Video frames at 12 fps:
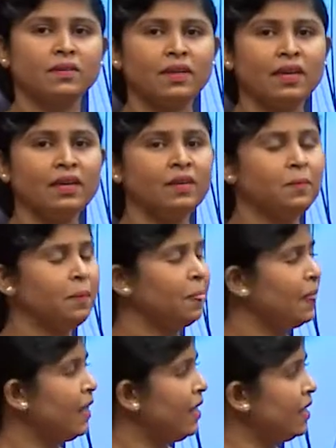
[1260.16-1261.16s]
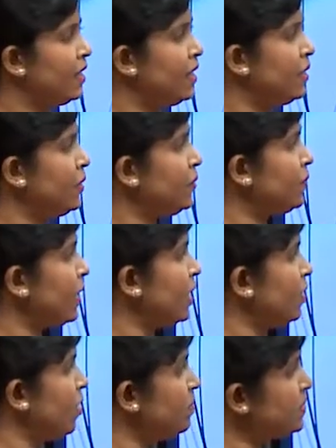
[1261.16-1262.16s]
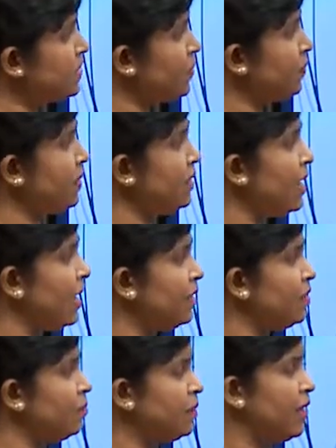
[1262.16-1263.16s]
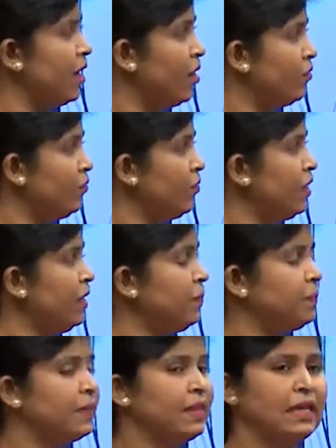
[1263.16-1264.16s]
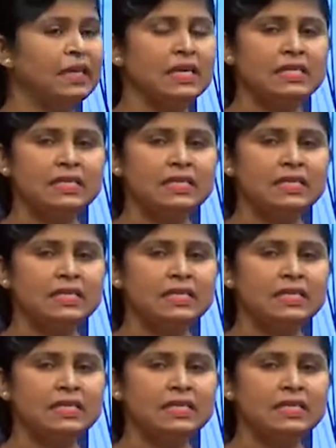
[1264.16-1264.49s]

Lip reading: right. You can observe the diagram carefully. It is